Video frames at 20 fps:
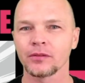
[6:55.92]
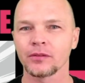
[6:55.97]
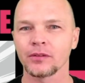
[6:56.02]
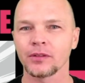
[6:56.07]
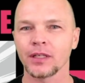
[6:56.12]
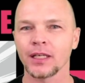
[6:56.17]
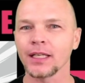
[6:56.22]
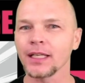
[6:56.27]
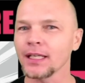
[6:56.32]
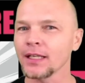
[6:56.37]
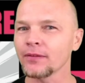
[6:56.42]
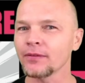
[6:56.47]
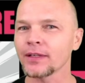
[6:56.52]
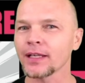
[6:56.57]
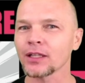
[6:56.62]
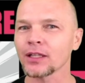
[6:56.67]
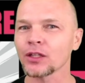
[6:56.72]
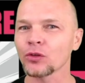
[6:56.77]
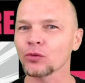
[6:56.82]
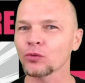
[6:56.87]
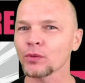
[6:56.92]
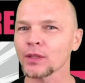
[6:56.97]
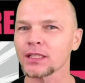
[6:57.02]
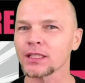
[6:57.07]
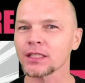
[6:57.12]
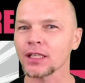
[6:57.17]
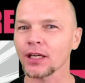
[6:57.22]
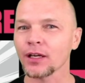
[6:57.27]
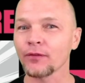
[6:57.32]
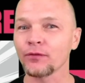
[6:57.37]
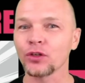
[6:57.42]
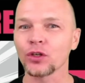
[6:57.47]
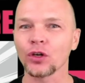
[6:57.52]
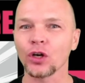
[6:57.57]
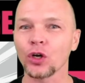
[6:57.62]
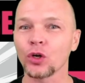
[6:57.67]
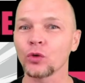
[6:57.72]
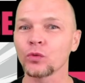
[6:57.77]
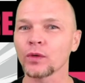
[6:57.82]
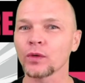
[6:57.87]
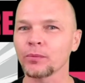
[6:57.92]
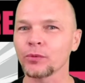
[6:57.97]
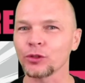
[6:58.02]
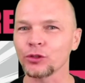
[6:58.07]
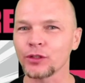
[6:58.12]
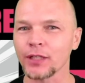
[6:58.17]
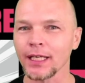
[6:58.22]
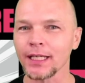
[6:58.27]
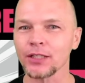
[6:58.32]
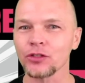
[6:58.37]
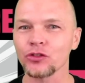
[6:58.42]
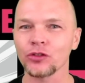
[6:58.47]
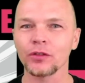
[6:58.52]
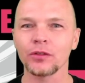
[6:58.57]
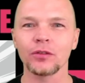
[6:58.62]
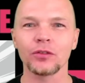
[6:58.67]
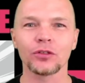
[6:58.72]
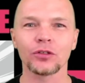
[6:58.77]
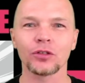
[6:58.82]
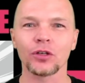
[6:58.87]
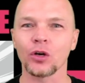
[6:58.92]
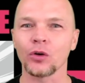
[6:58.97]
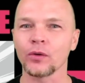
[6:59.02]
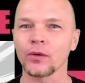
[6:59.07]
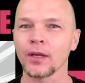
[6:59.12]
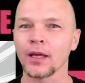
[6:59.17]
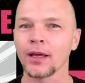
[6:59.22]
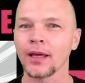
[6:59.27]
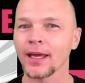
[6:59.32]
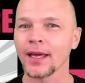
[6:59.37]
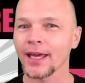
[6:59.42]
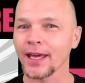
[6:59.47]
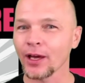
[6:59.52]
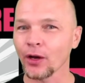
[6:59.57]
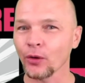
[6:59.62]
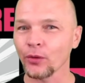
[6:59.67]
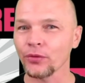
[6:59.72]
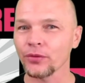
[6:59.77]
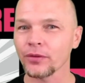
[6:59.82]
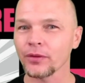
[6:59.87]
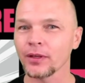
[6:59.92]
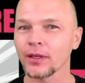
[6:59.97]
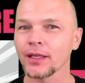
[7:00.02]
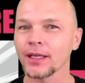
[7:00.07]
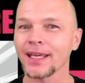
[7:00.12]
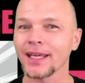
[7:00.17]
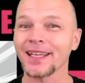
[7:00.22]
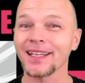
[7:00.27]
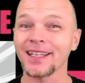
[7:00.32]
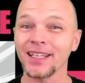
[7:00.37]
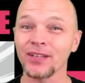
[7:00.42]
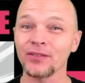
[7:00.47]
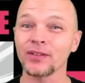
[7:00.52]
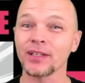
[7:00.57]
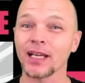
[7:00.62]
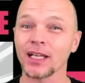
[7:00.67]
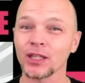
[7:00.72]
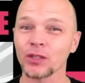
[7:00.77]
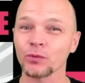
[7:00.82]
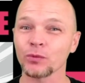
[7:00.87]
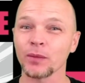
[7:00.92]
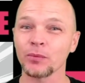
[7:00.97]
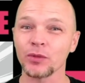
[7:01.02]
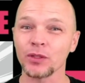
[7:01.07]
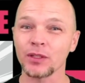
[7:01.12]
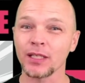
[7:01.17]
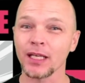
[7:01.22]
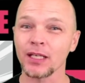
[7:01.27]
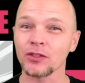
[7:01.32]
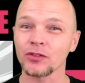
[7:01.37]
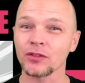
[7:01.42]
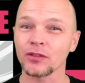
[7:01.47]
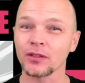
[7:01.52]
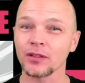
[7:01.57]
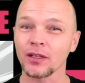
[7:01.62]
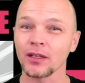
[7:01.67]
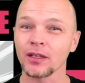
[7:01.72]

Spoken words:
and even at the risk of your own reputation, your own health, and even at the reputation